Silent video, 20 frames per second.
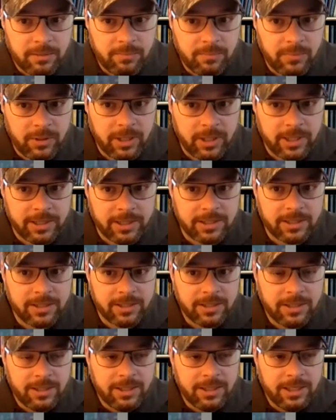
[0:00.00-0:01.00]
But
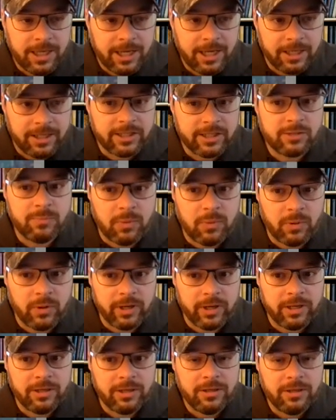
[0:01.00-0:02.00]
at this
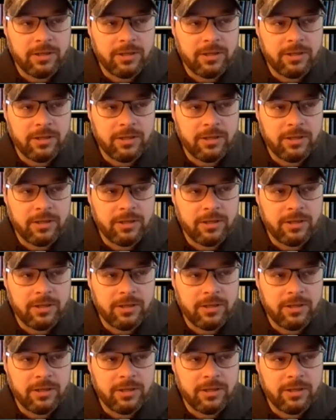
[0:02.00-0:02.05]
point,